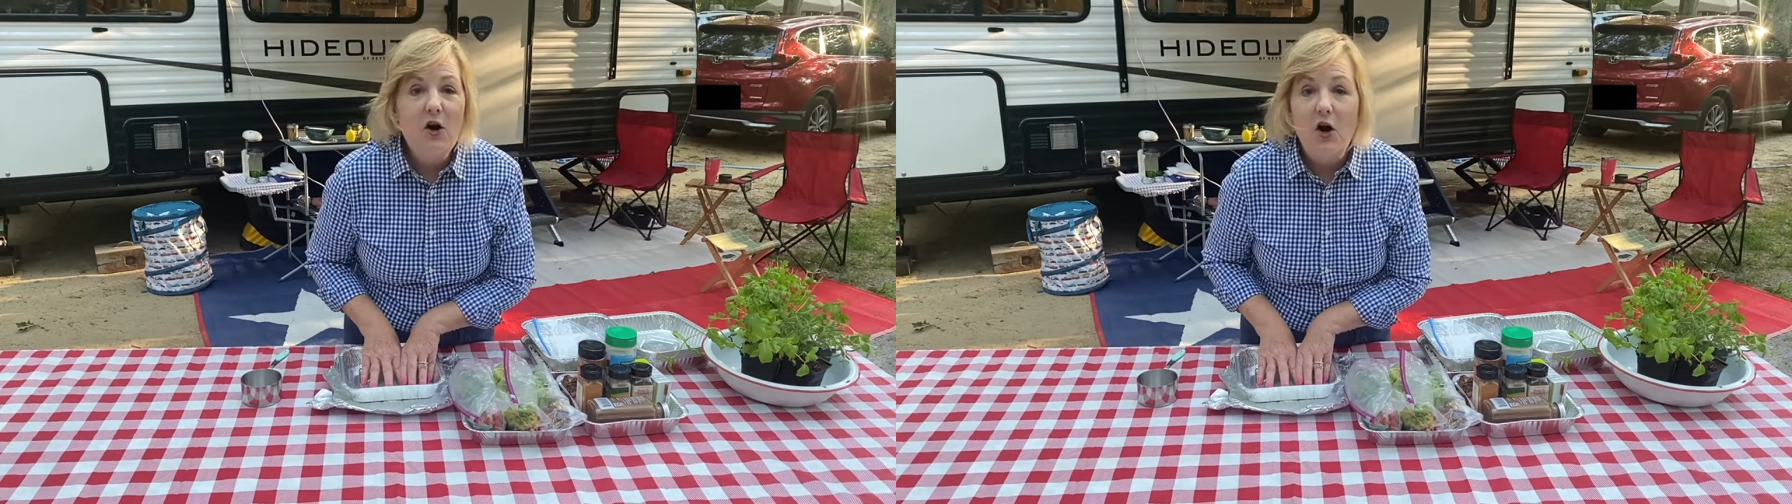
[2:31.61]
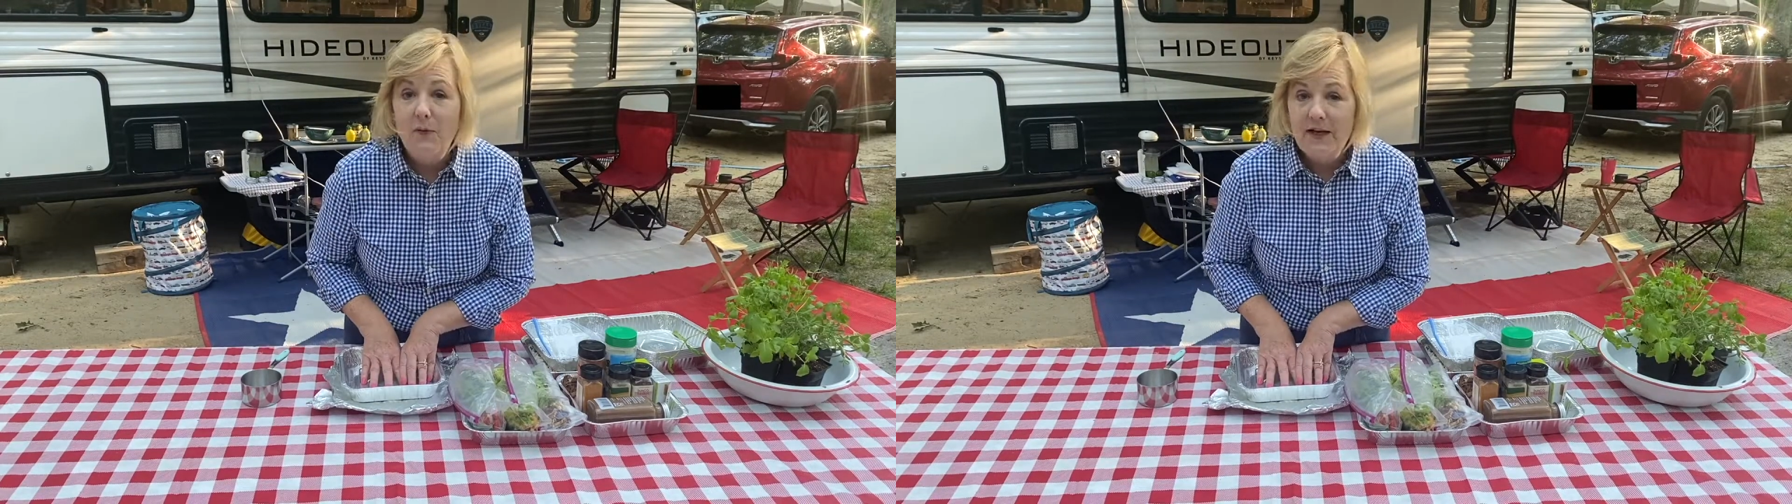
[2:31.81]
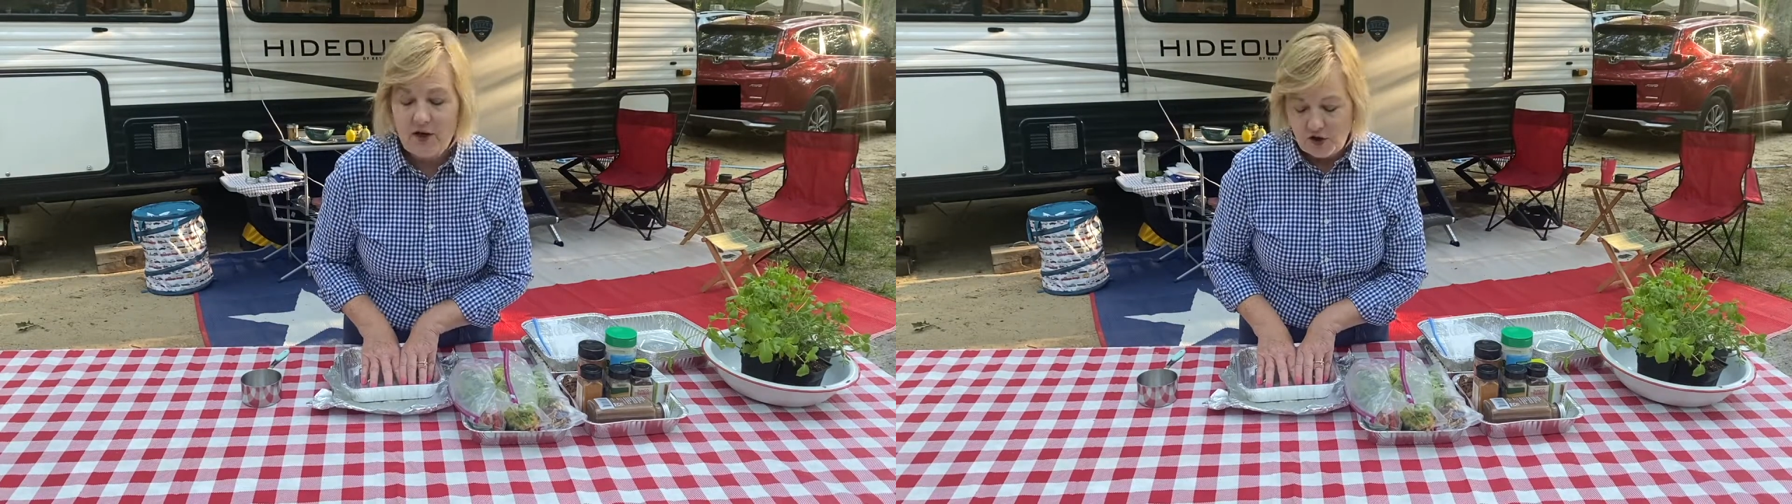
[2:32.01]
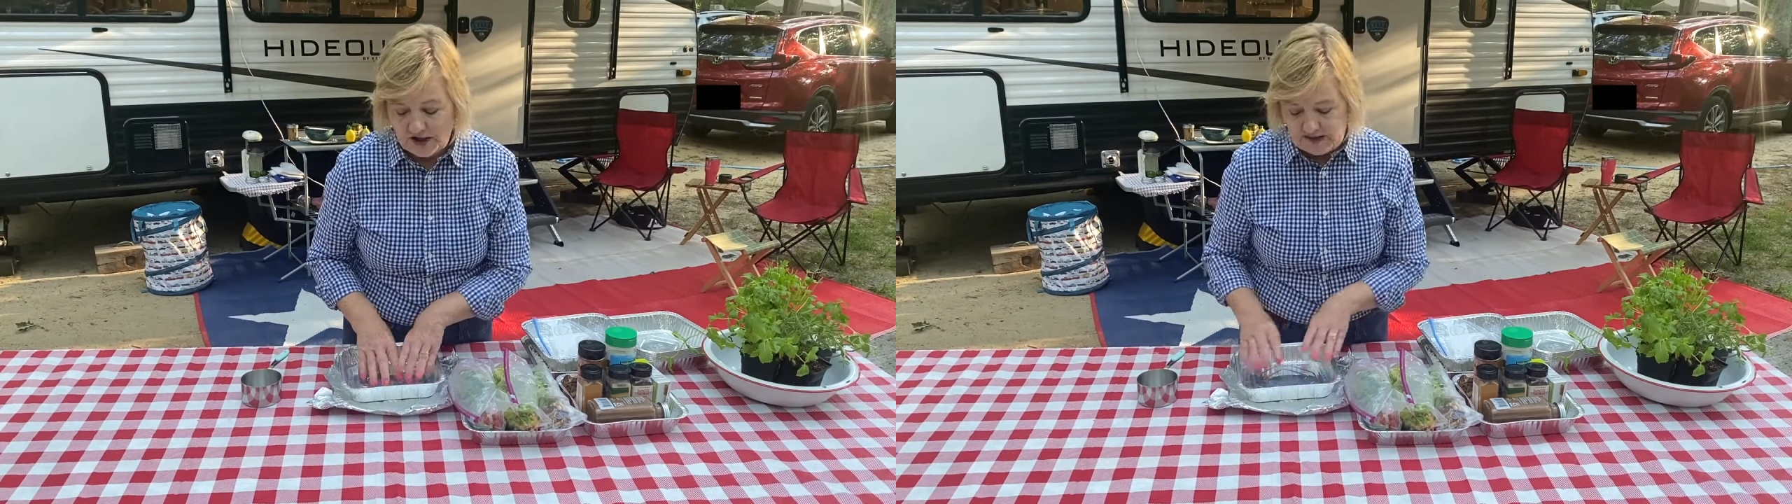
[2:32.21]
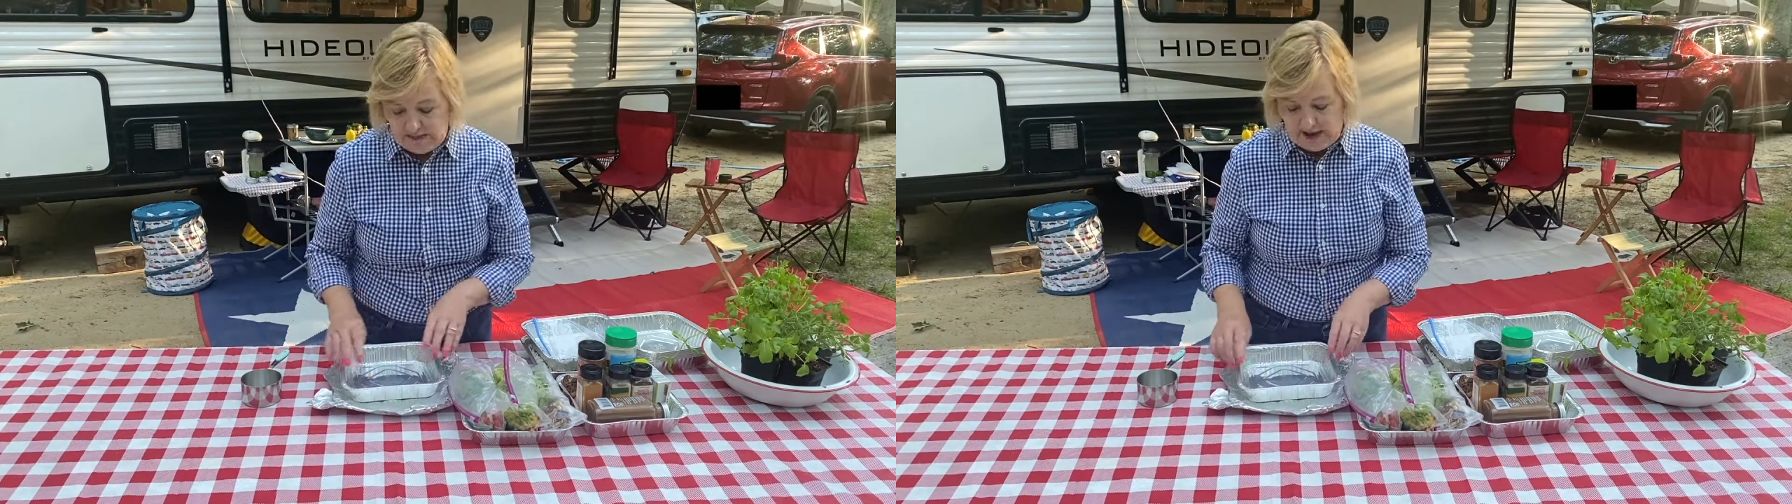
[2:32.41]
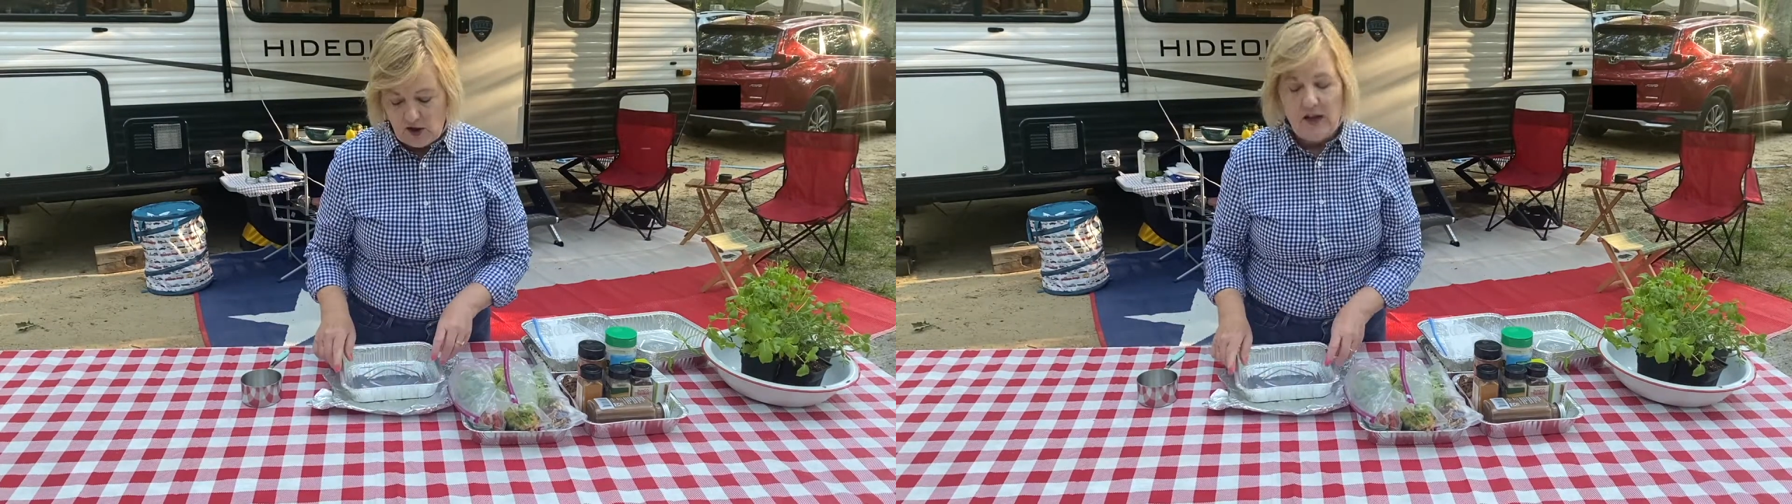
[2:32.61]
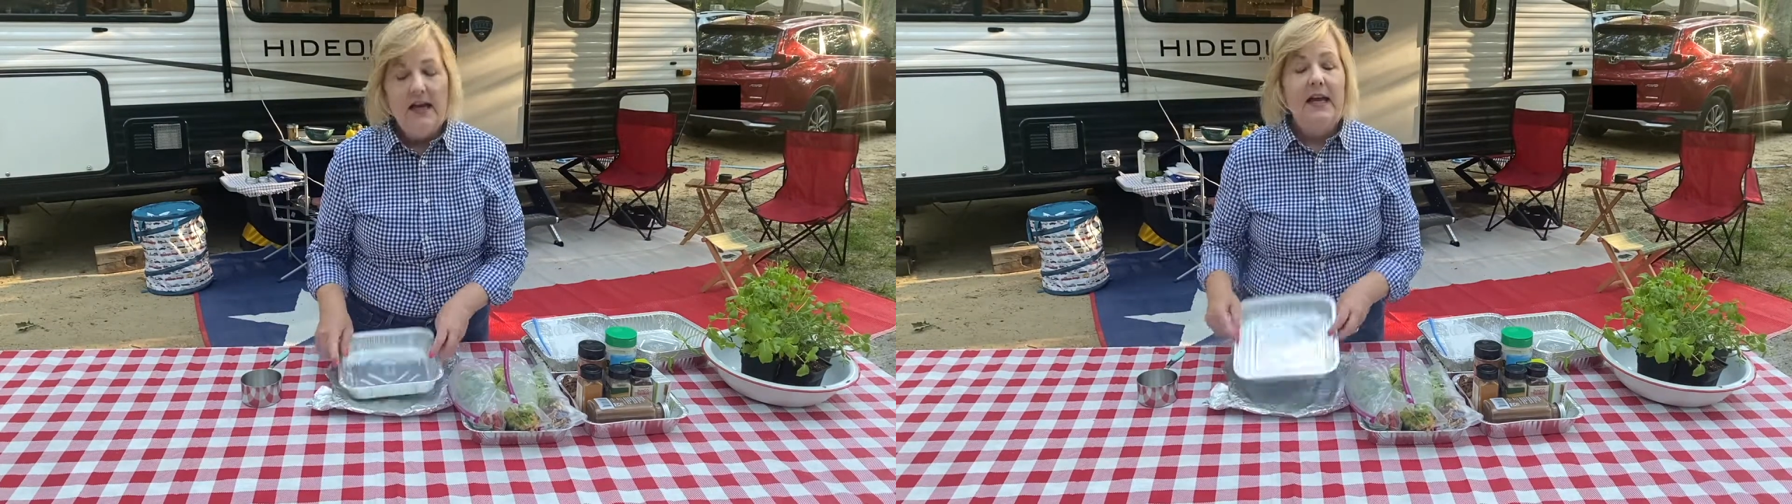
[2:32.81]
already cooked meal